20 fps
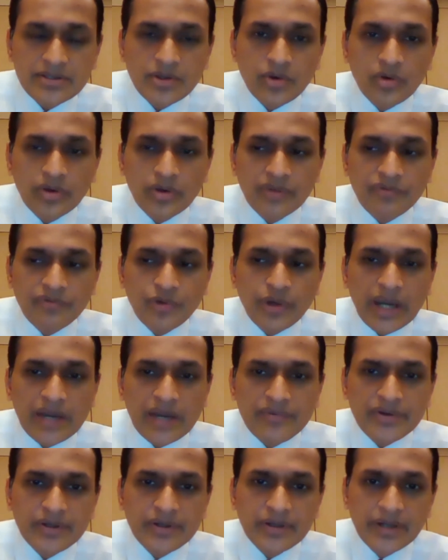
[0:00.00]
So if you
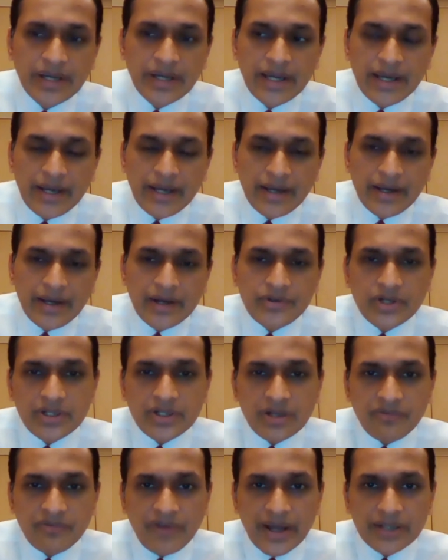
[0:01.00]
have a
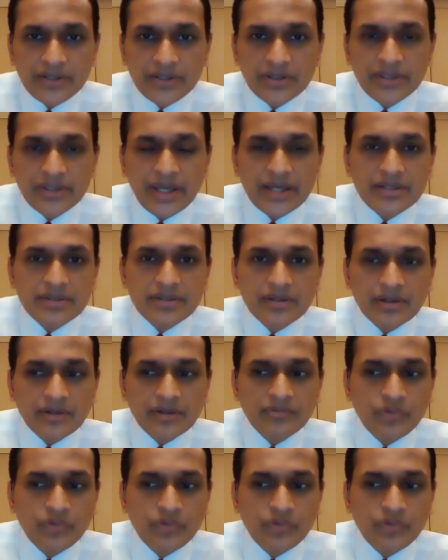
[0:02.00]
hereditary factor that